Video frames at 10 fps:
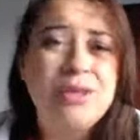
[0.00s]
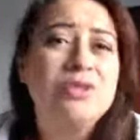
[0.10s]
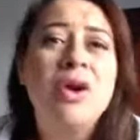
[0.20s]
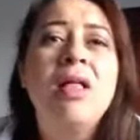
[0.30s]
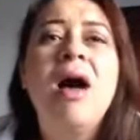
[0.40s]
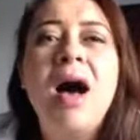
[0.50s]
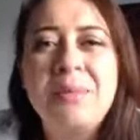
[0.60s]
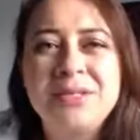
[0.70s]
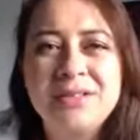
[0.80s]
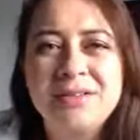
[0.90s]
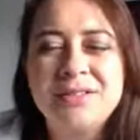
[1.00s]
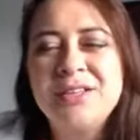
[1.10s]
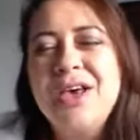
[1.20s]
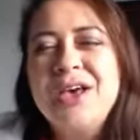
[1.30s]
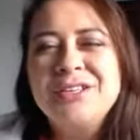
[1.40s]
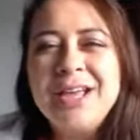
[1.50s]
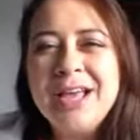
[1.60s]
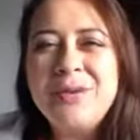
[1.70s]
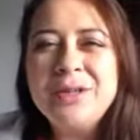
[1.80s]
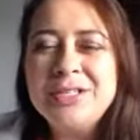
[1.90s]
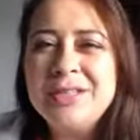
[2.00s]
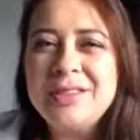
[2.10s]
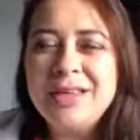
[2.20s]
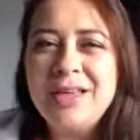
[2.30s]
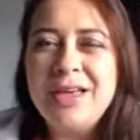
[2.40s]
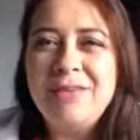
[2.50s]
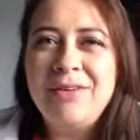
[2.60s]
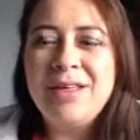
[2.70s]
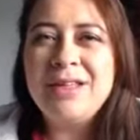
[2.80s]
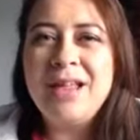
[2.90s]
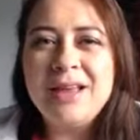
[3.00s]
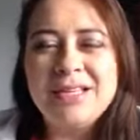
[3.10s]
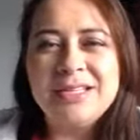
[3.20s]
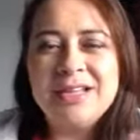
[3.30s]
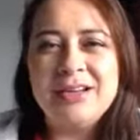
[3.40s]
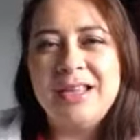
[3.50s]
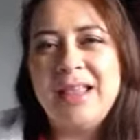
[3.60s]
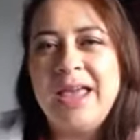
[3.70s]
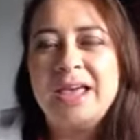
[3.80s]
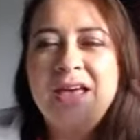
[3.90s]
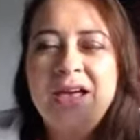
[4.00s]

Those are all obstacles. So I kind of want you to think of it not necessarily like